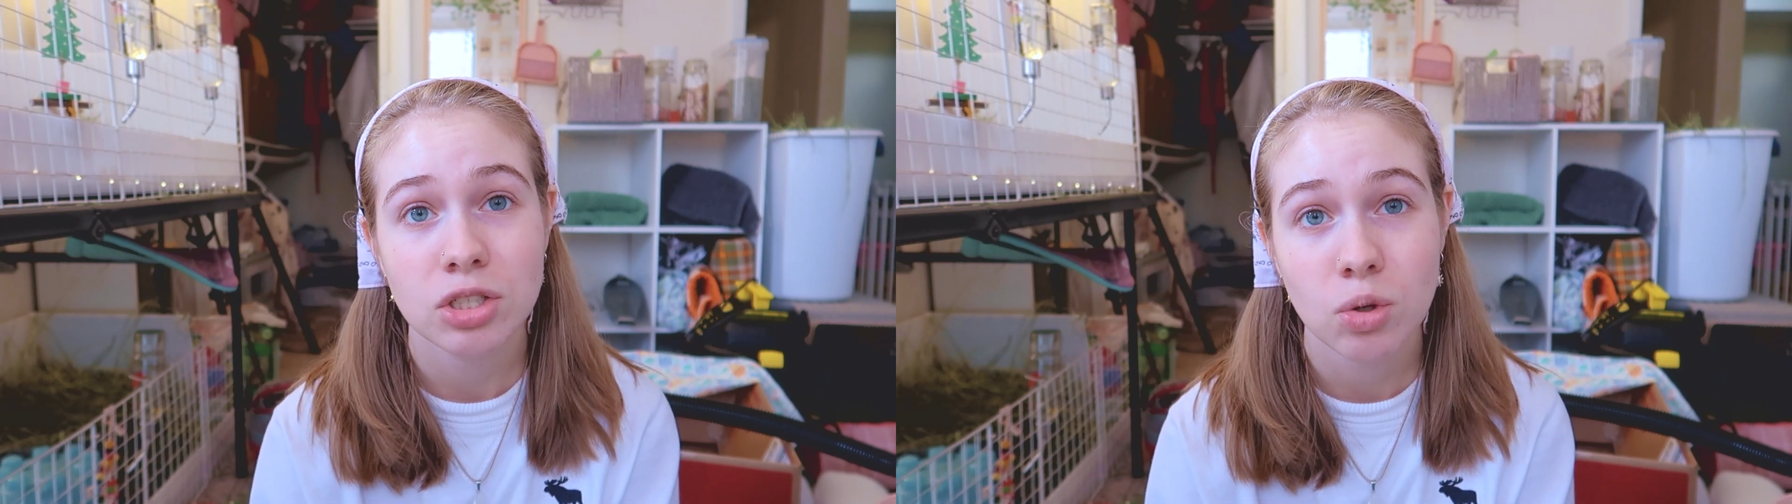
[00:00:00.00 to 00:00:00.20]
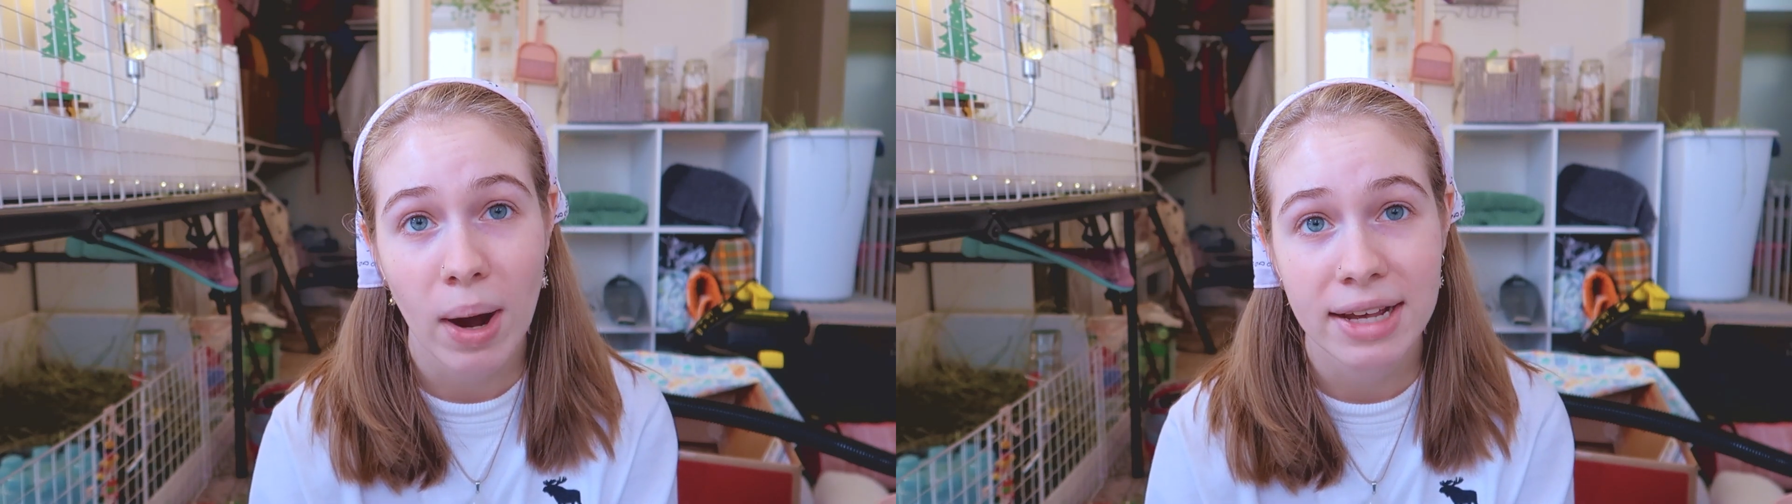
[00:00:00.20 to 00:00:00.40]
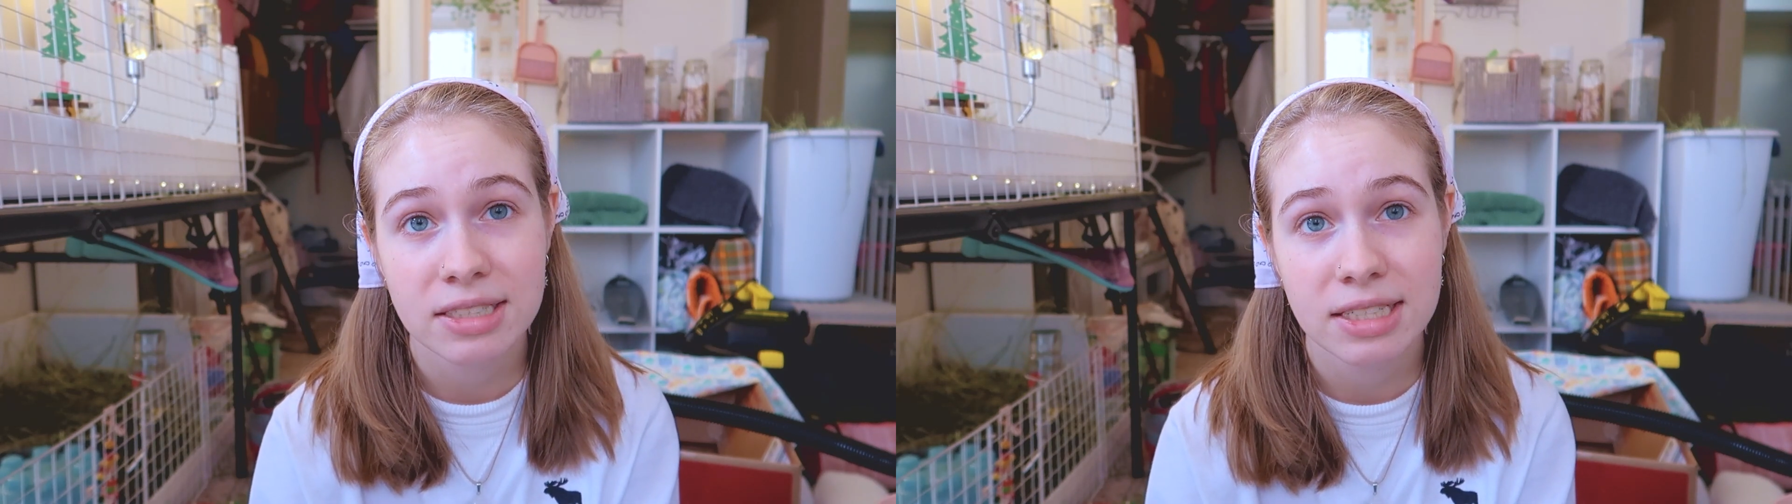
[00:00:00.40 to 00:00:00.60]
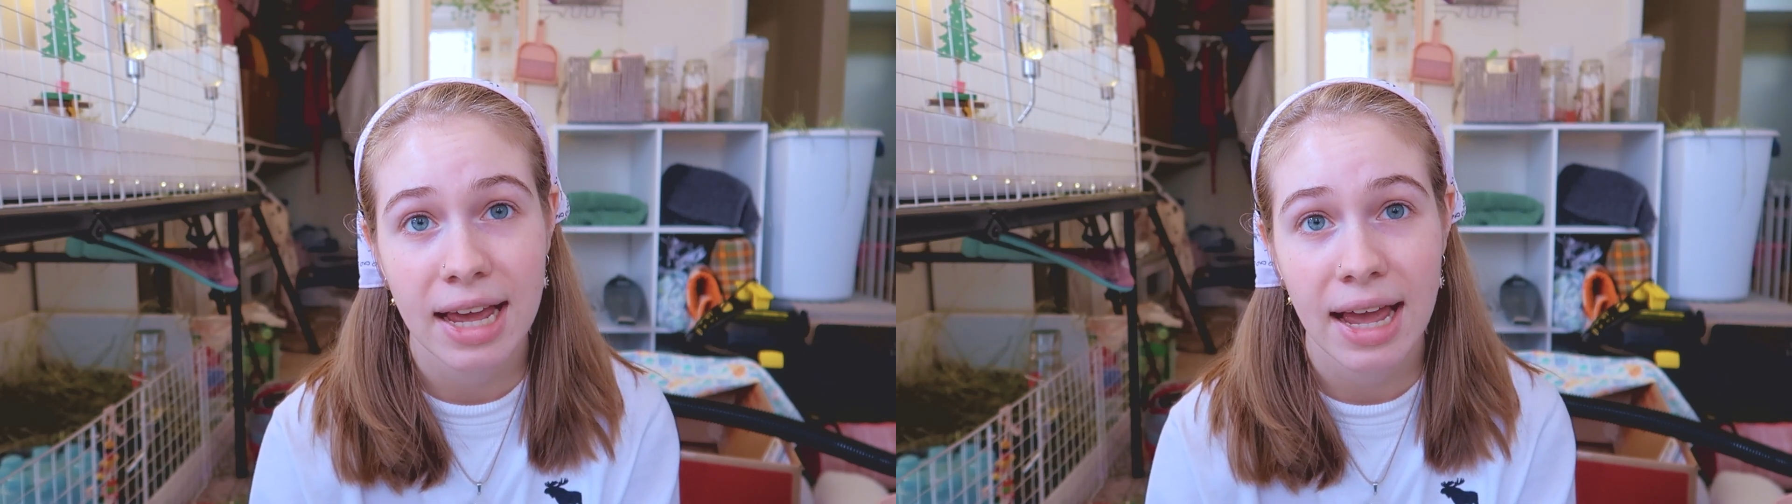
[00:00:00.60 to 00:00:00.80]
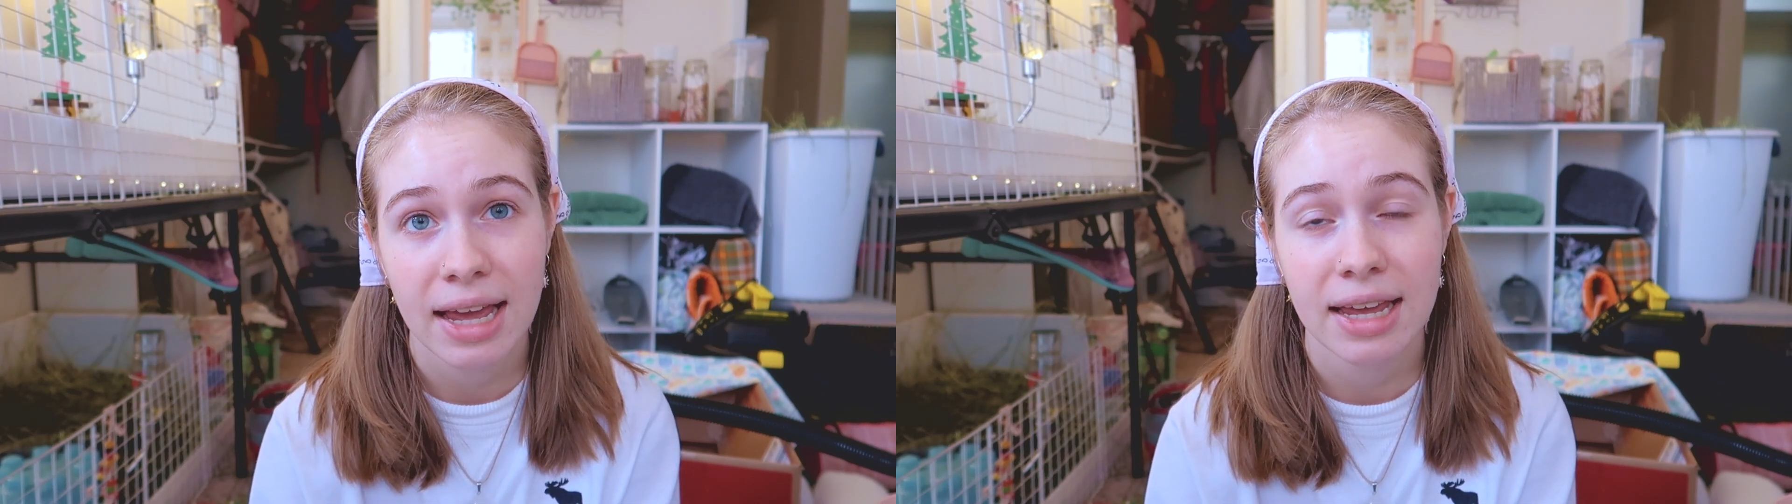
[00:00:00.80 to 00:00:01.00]
twice a
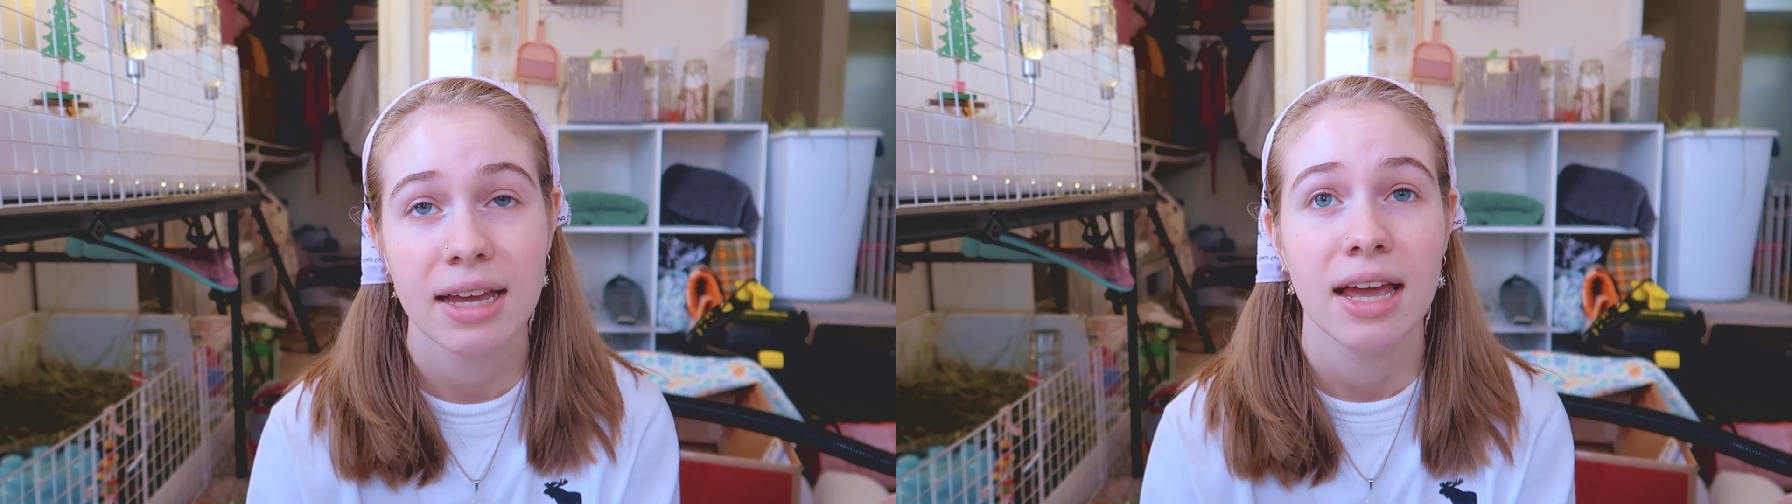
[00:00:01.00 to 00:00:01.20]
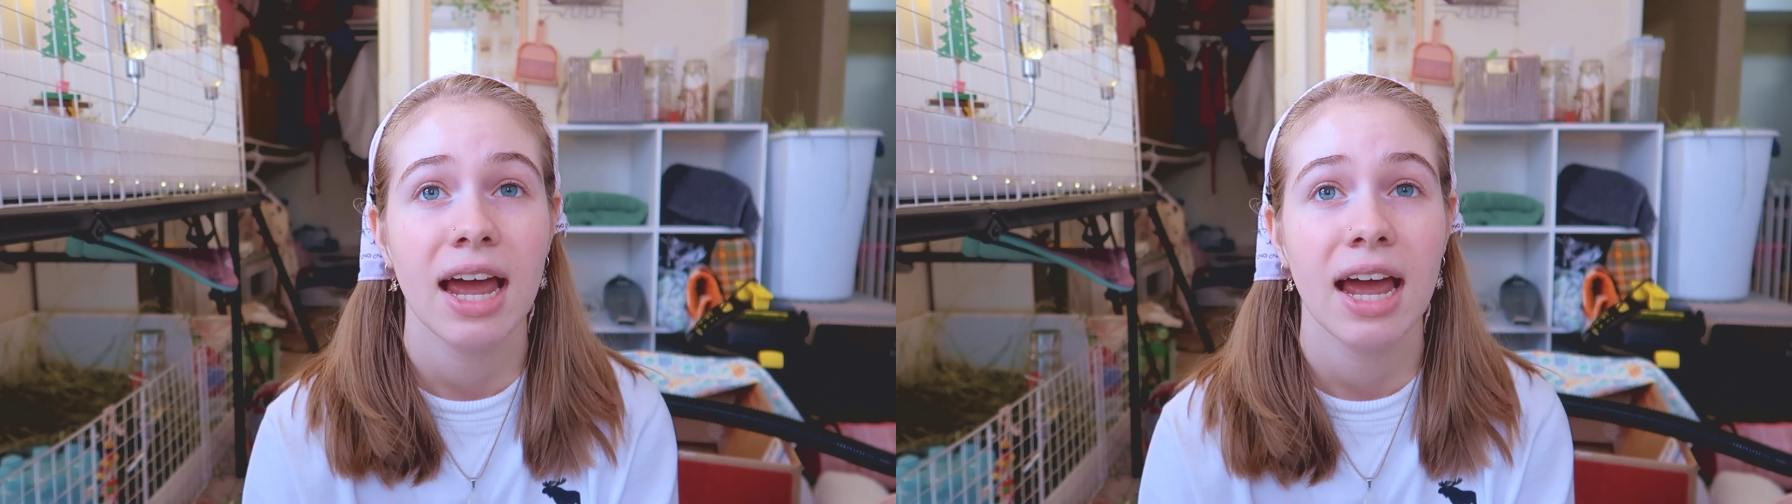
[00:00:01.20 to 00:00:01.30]
day,